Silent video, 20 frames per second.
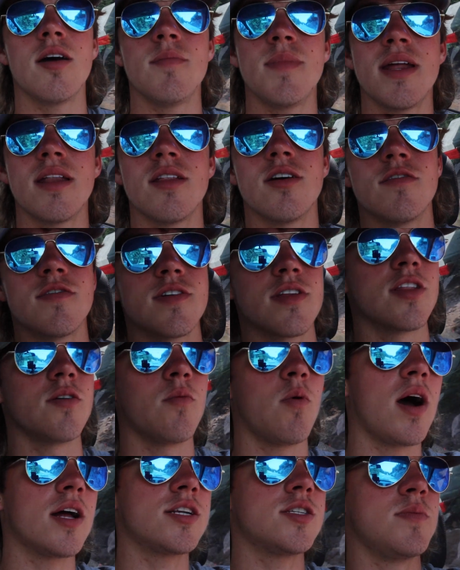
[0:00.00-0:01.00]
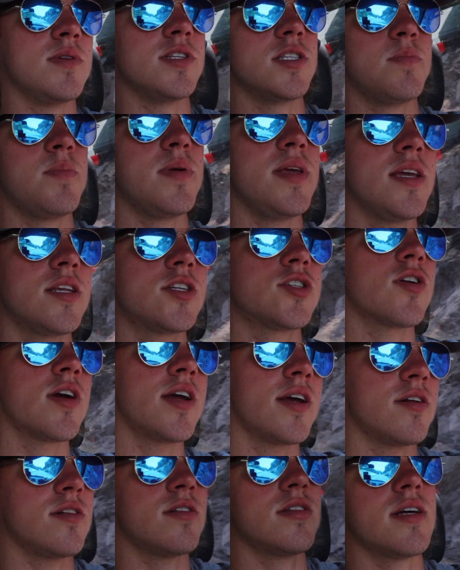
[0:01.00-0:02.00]
I'm headed over to the Watchman Peak
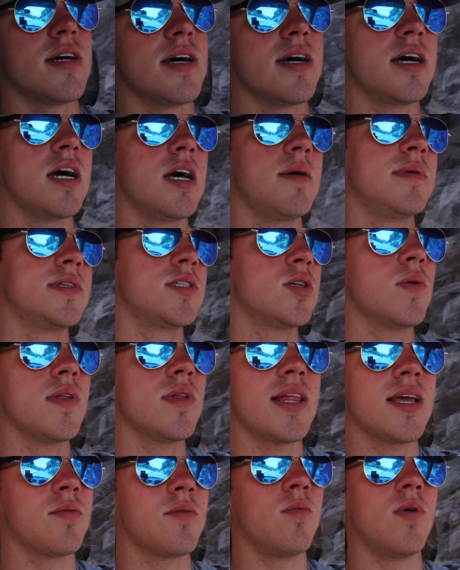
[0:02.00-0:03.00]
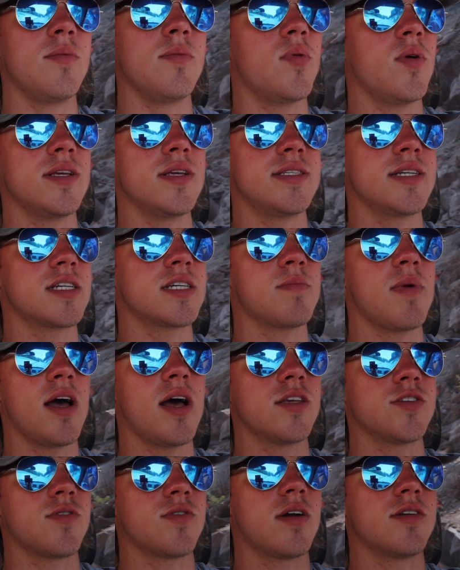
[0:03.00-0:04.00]
trail. It's only like 1.6
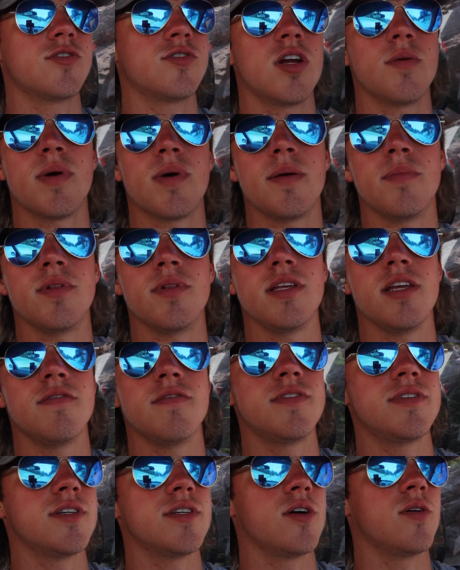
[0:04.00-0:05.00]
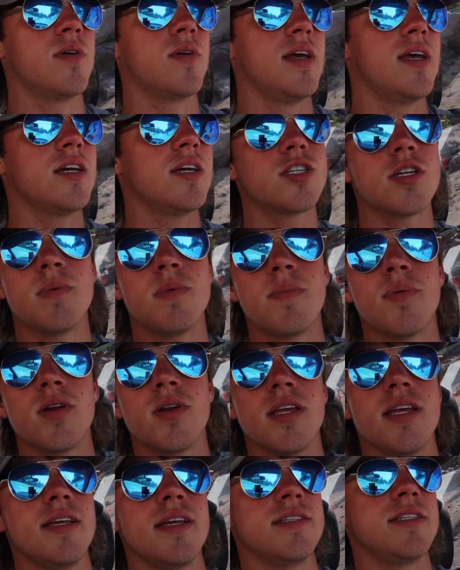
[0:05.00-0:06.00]
miles round trip, I believe, so it should be
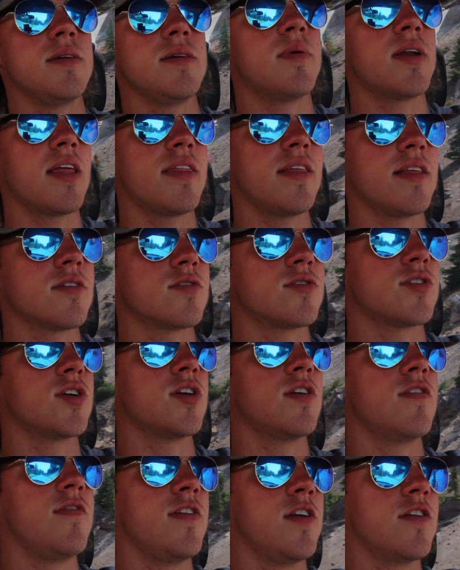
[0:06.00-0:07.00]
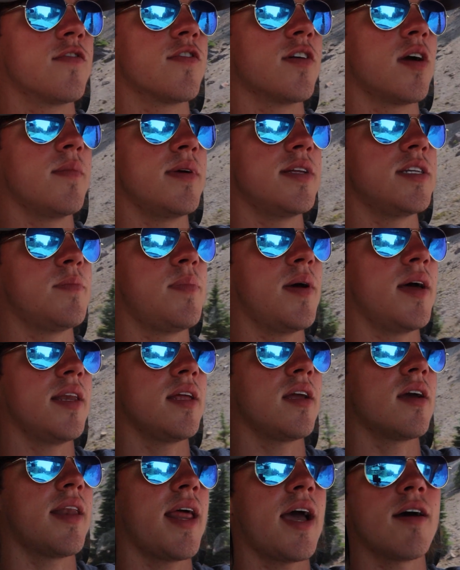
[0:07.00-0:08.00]
pretty easy, but I think there's a good view from it
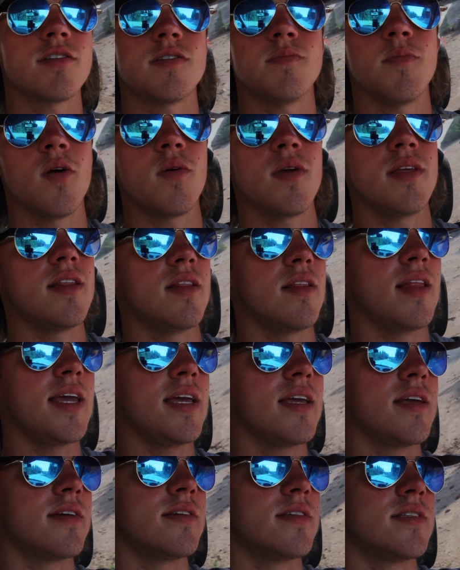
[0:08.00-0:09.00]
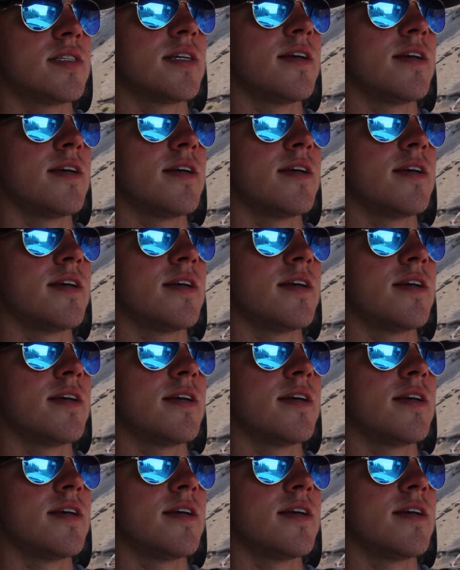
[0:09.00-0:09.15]
depending on how smoky the lake is.